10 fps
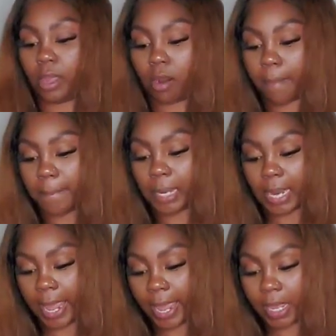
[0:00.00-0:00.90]
are
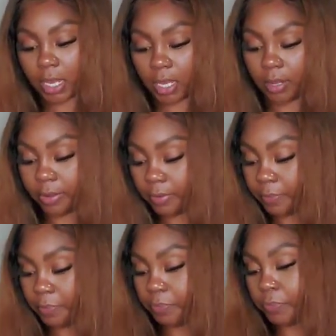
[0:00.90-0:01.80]
black.
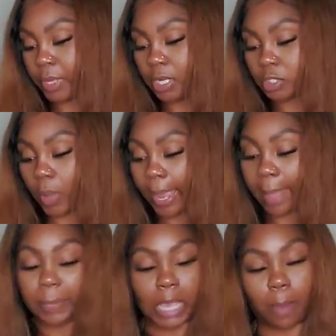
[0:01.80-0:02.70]
So I
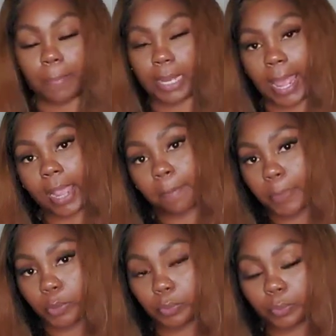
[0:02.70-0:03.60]
got me a black
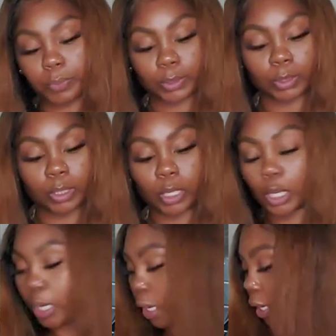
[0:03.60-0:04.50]
boot,
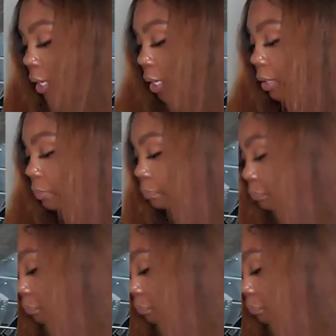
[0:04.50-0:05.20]
um,